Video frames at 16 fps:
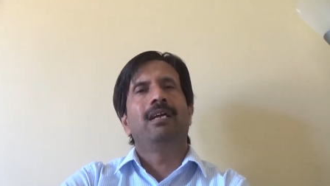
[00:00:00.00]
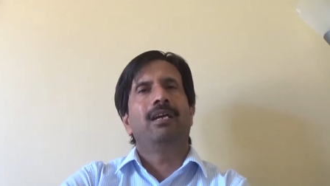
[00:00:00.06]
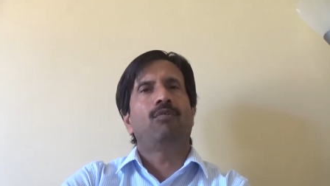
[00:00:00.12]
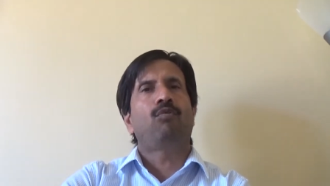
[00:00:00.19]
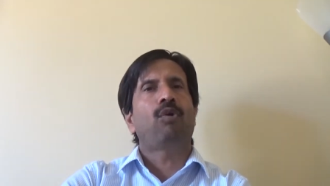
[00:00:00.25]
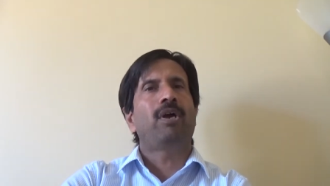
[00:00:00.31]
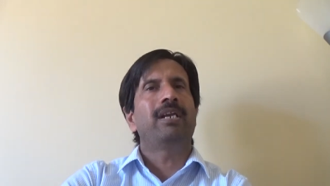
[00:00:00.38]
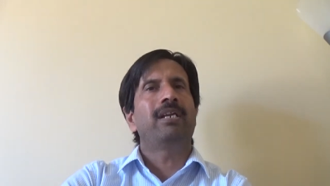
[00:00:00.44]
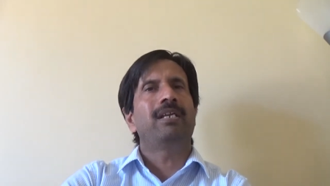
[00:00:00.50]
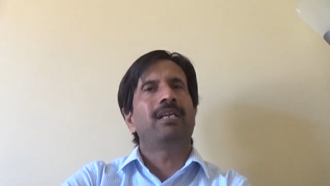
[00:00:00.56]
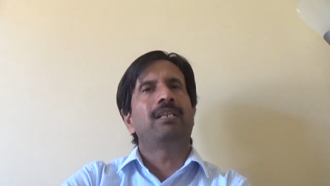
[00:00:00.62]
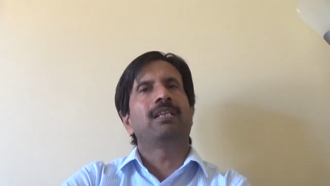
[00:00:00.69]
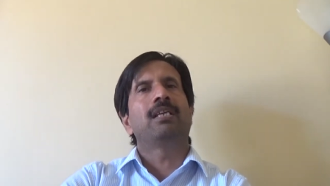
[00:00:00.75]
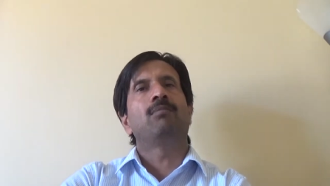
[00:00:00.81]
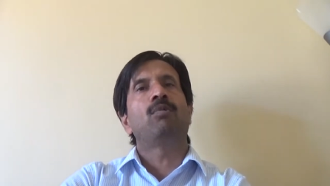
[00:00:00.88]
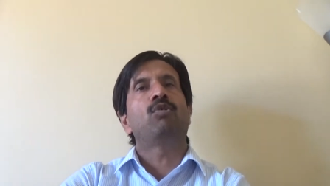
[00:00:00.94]
vary
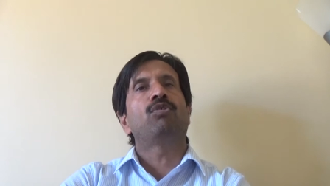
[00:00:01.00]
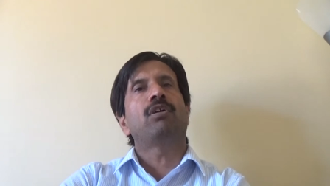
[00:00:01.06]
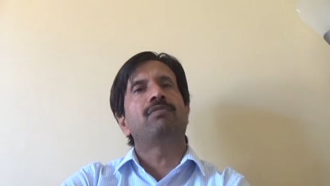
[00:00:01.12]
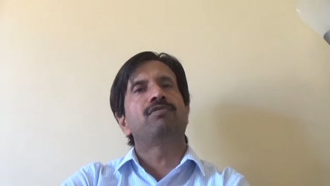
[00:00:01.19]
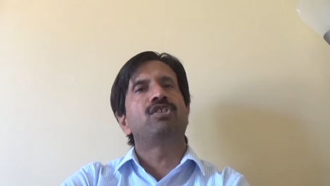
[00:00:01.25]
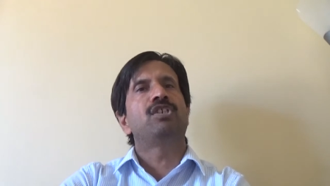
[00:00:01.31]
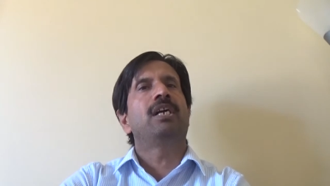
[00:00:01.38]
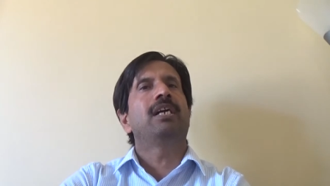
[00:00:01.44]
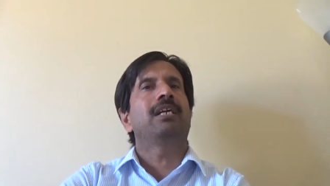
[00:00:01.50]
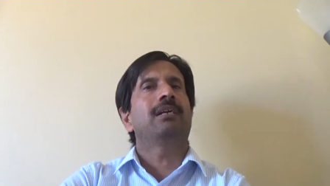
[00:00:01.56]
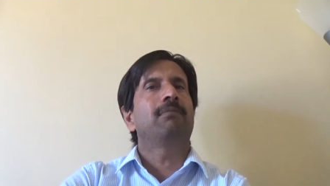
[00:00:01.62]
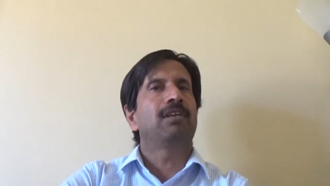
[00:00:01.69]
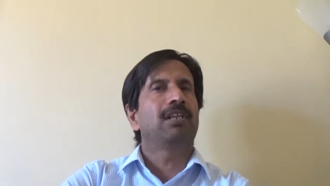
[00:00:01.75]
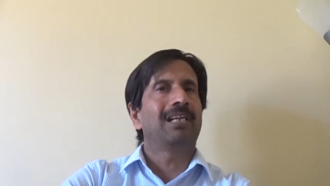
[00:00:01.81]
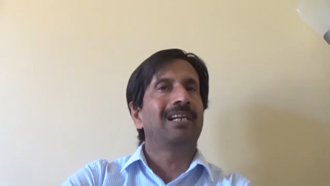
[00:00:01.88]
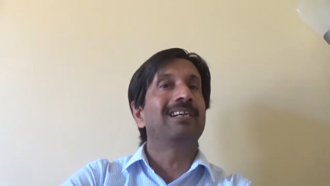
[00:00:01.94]
in the amount of genetic
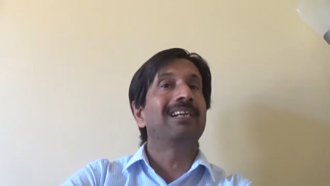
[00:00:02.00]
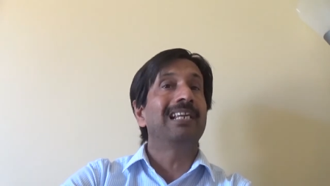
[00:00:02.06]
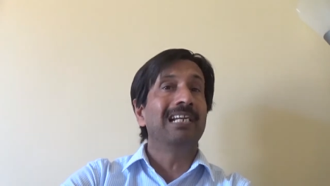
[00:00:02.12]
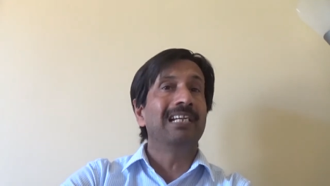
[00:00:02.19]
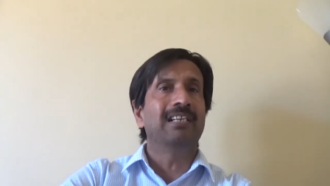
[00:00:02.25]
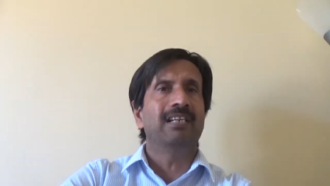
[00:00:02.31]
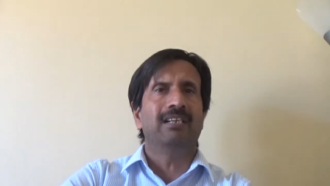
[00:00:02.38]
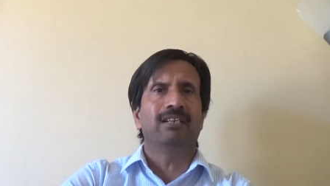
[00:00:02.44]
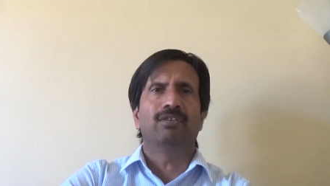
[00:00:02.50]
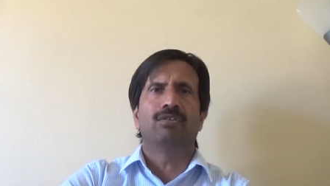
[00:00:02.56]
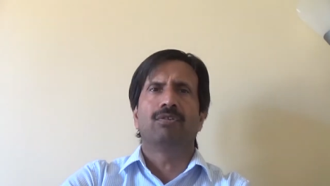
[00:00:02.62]
material deleted.